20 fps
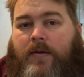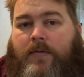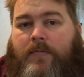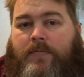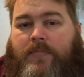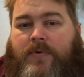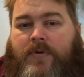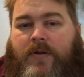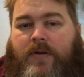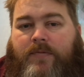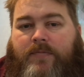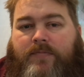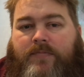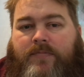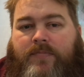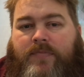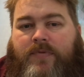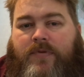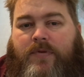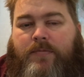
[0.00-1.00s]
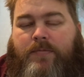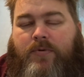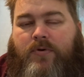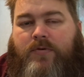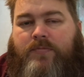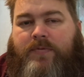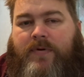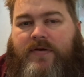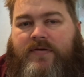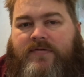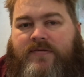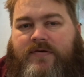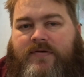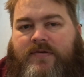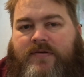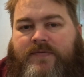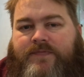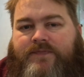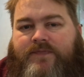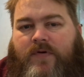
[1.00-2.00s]
But the book
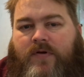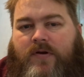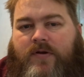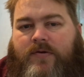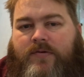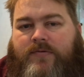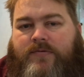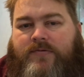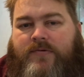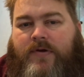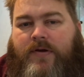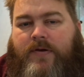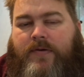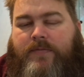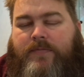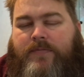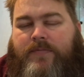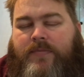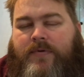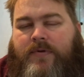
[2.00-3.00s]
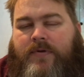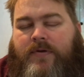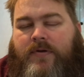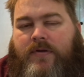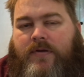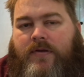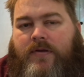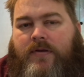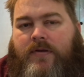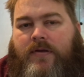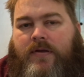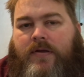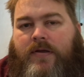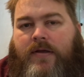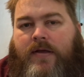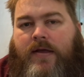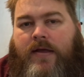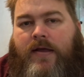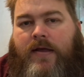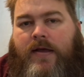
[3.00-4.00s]
basically follows
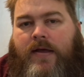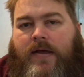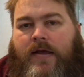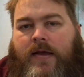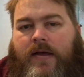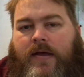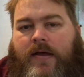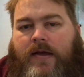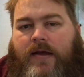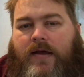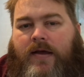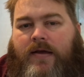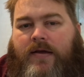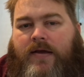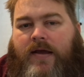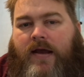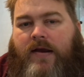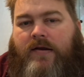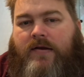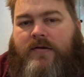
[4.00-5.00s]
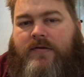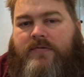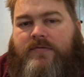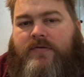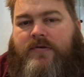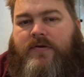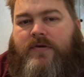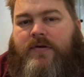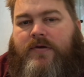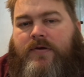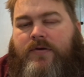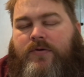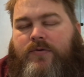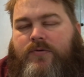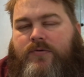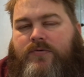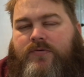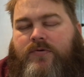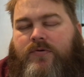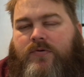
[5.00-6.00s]
a character
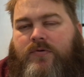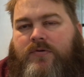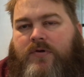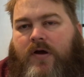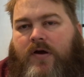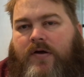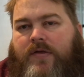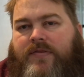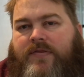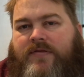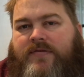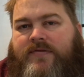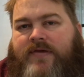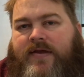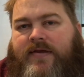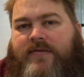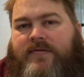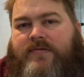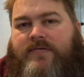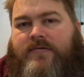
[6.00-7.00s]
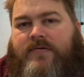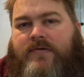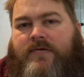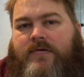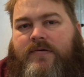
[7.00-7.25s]
who's called Arthur Dent.